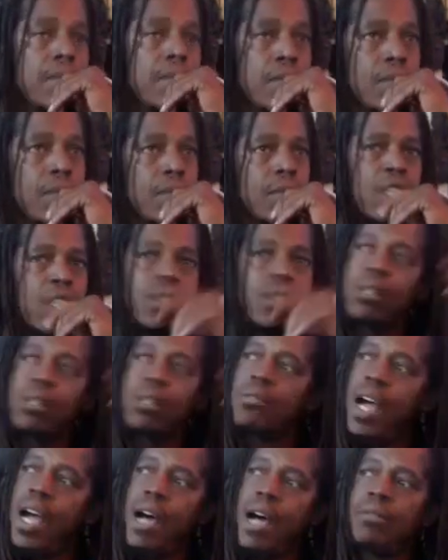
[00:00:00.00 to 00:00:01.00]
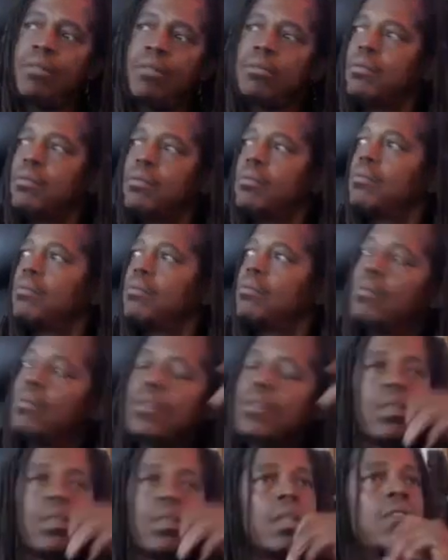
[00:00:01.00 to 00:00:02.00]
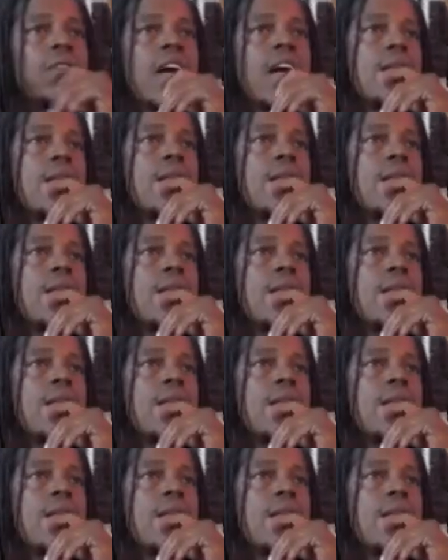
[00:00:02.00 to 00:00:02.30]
Look around. Look around.